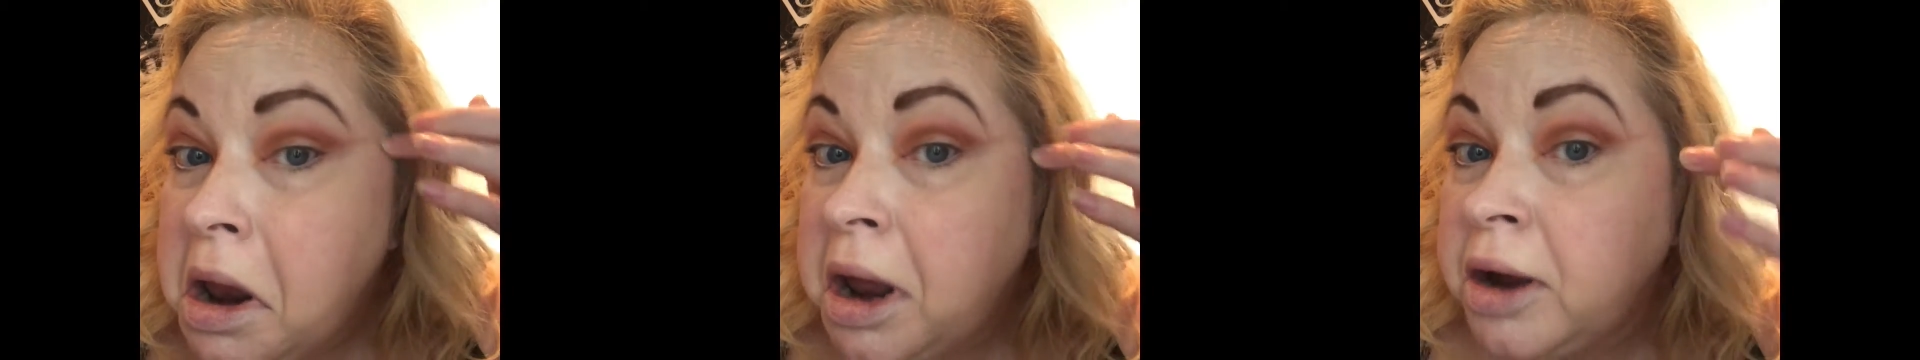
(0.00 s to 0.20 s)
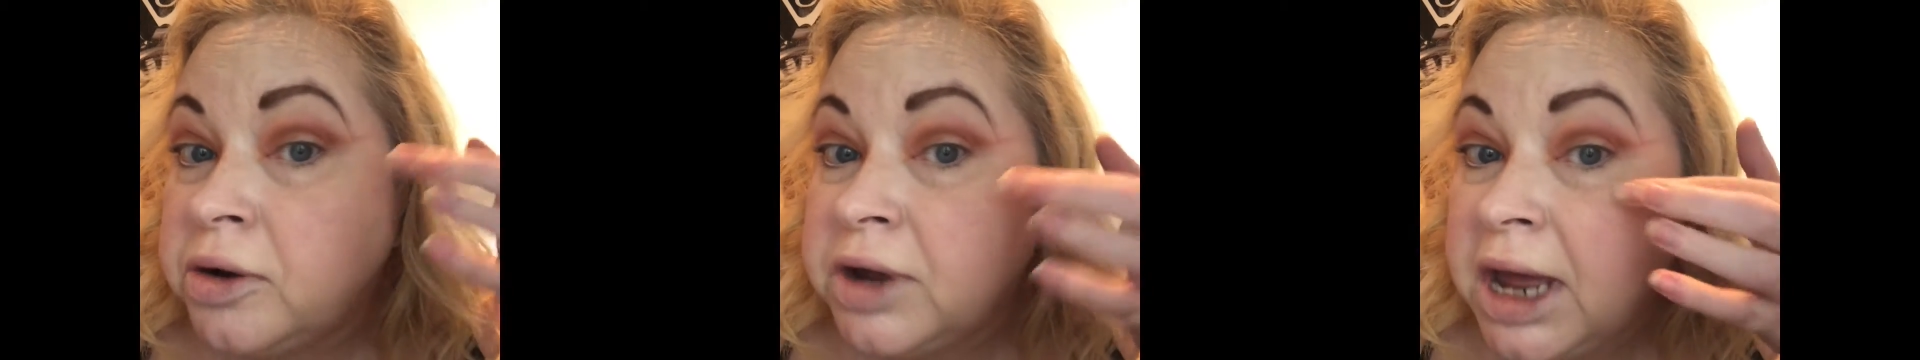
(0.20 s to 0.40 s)

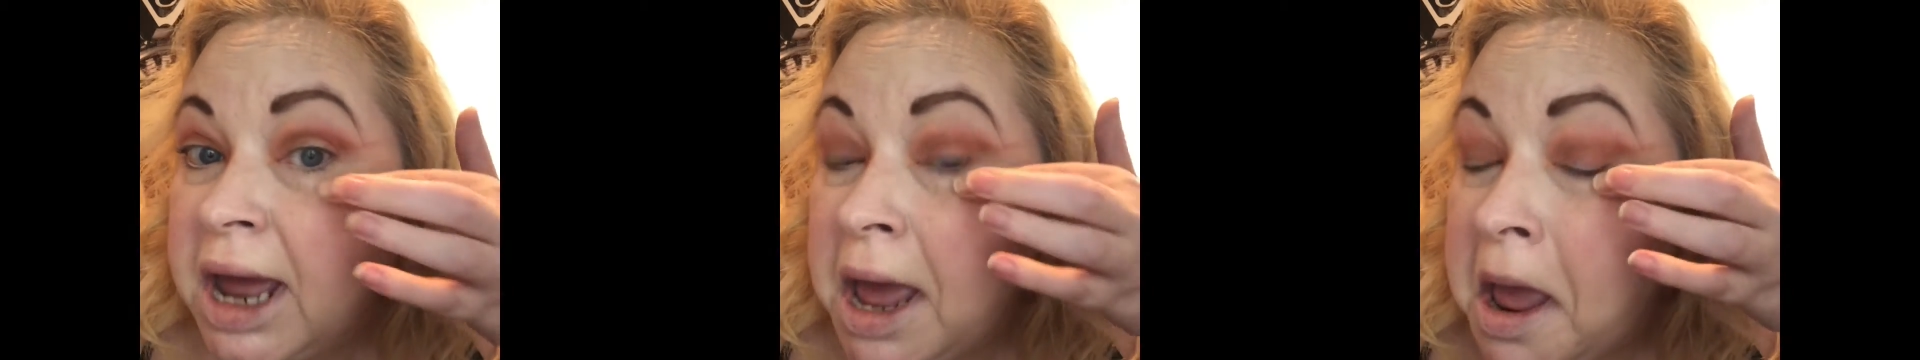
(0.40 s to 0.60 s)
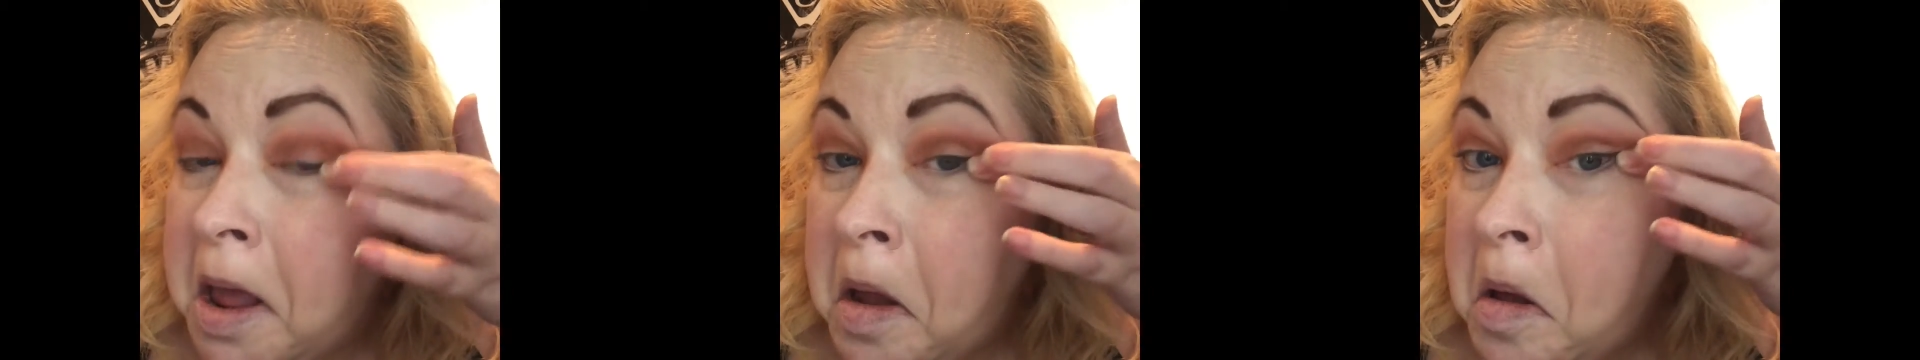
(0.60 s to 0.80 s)

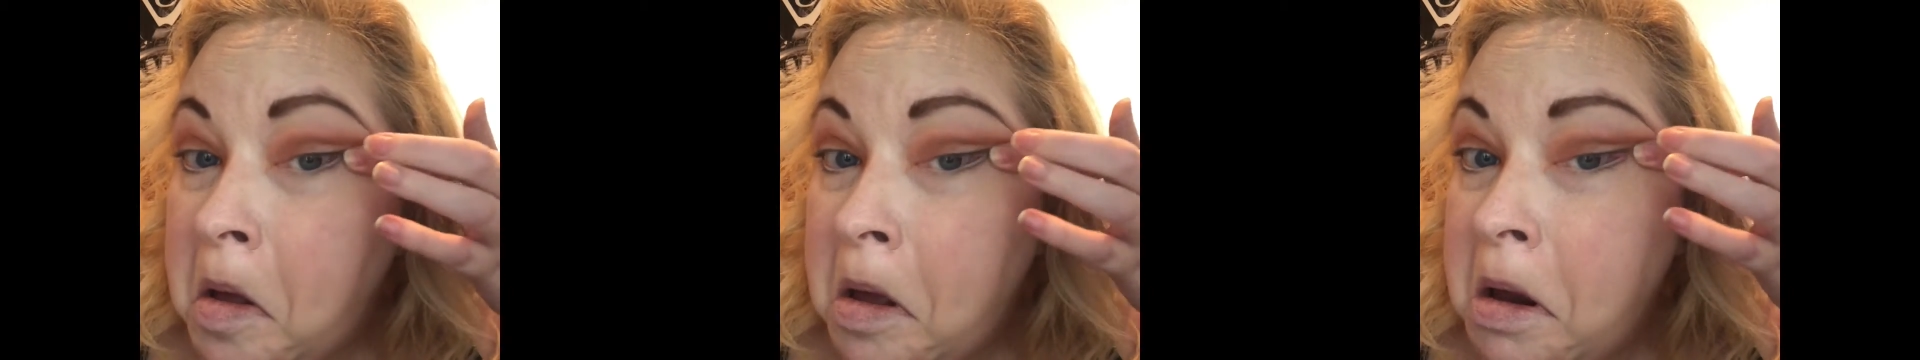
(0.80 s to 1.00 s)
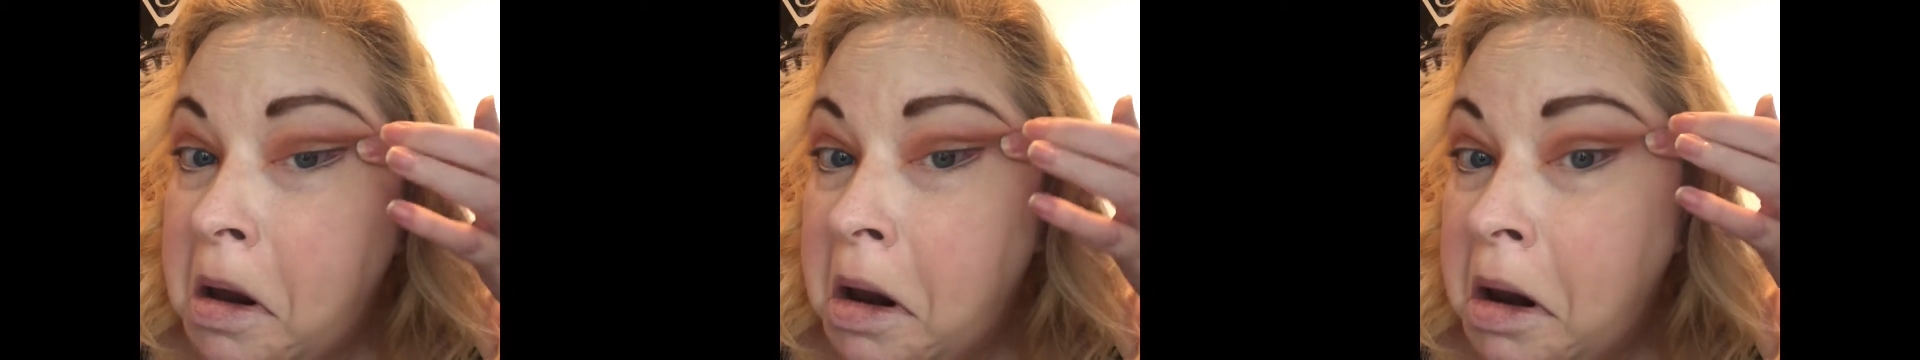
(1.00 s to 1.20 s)
Okay,
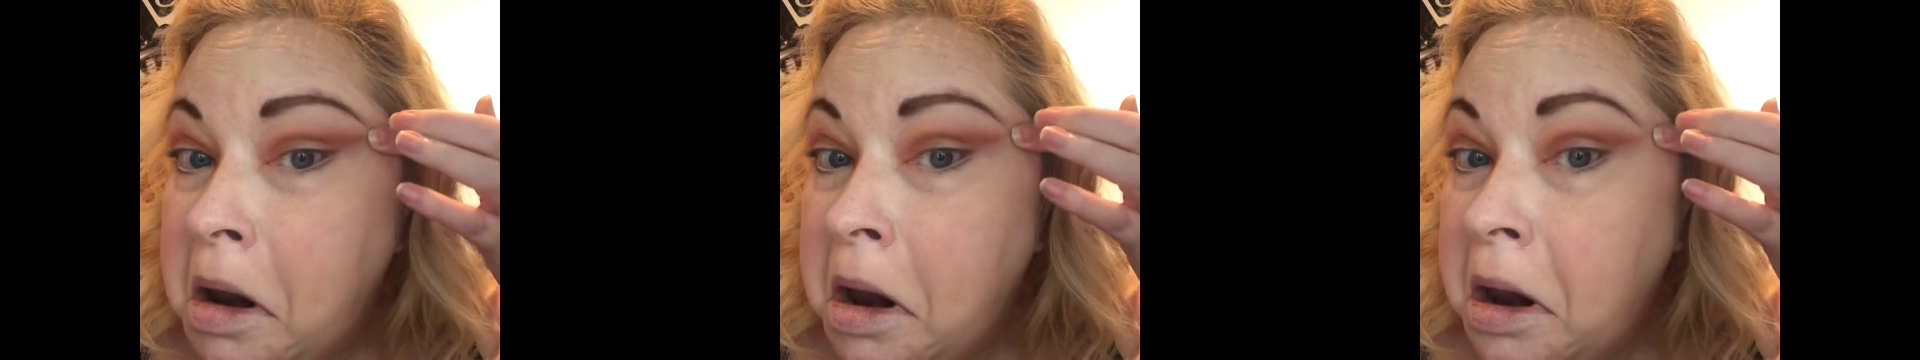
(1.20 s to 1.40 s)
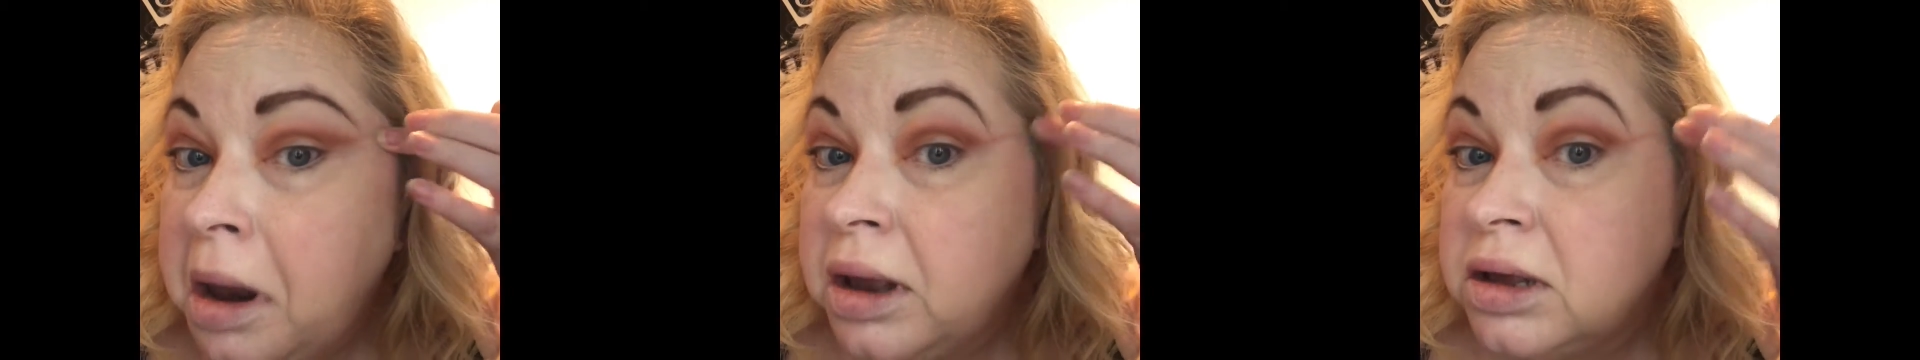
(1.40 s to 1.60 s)

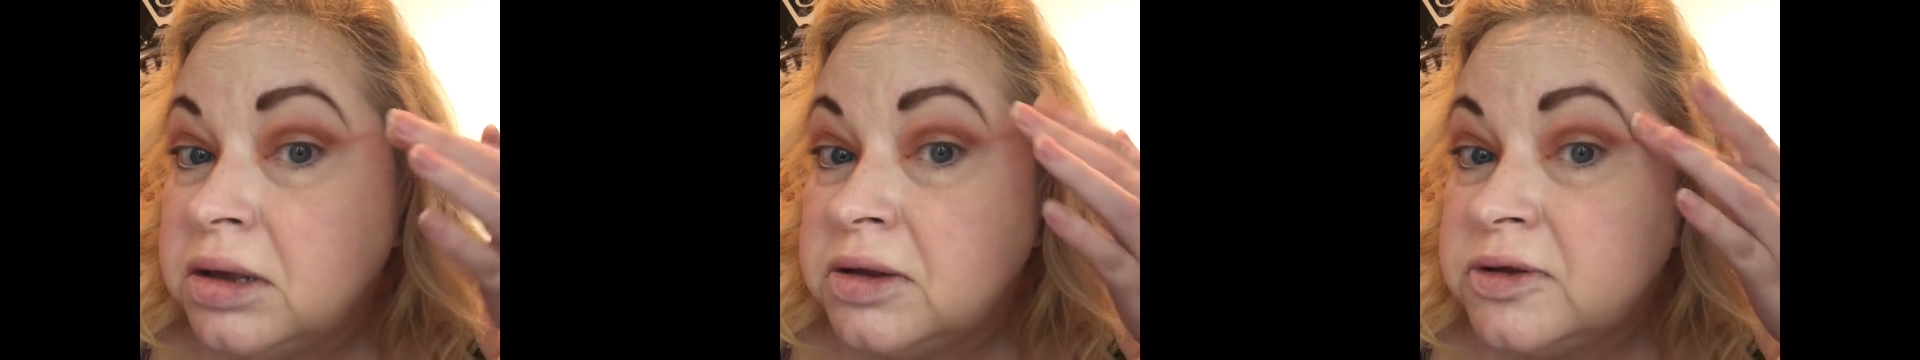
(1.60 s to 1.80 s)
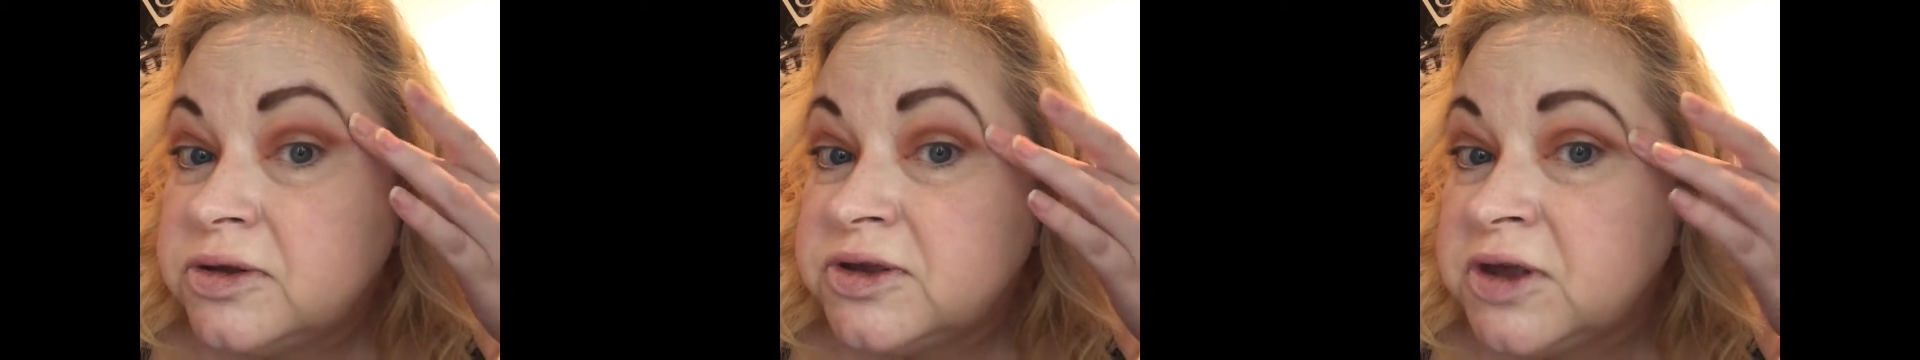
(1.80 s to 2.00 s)

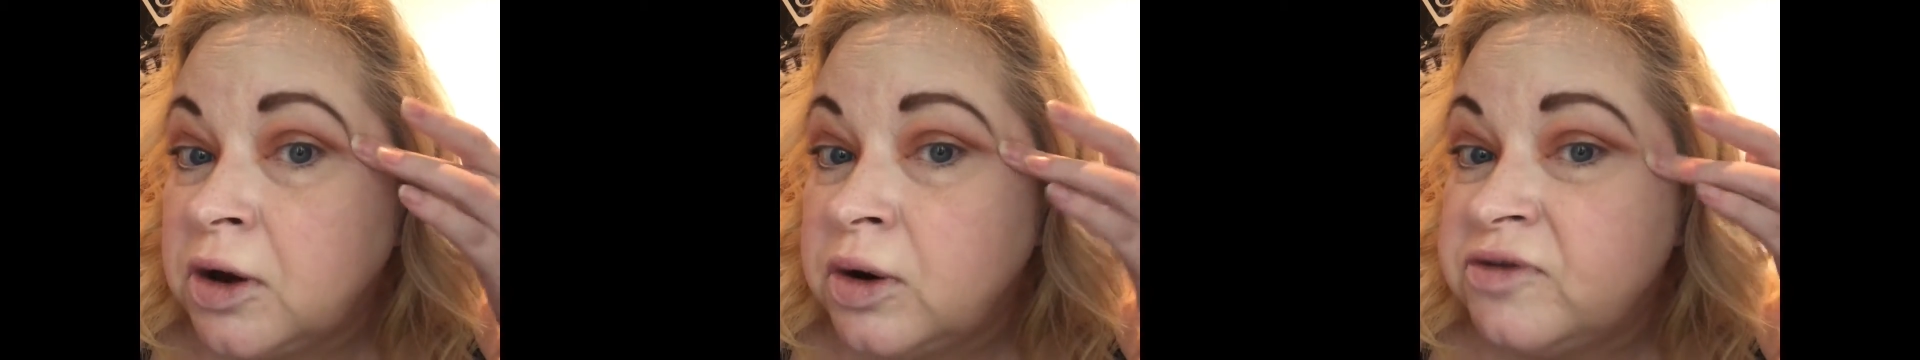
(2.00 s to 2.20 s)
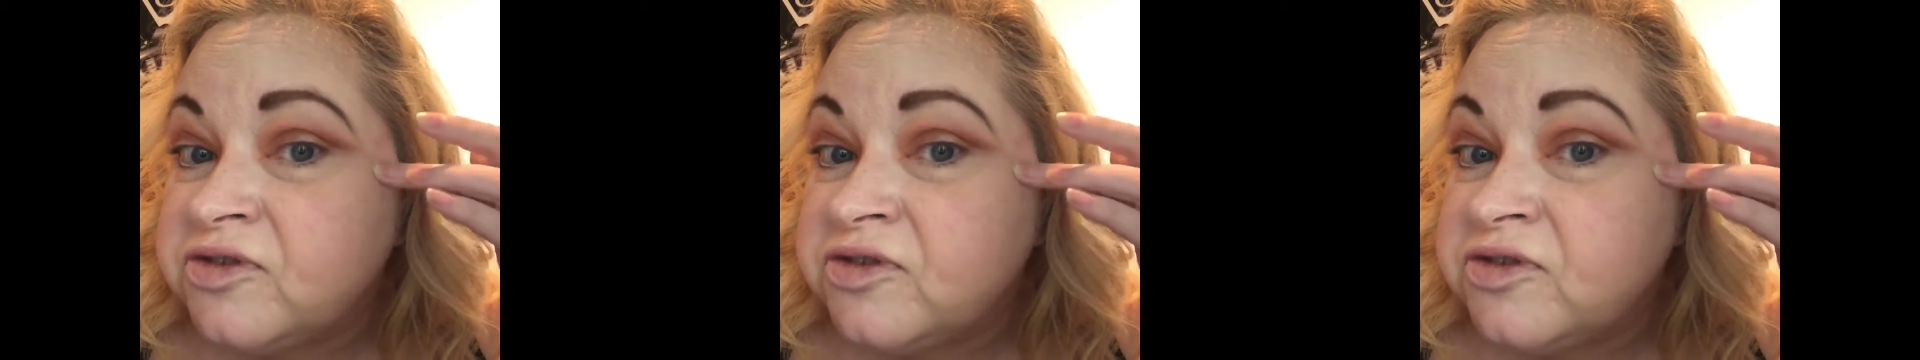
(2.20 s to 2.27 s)
so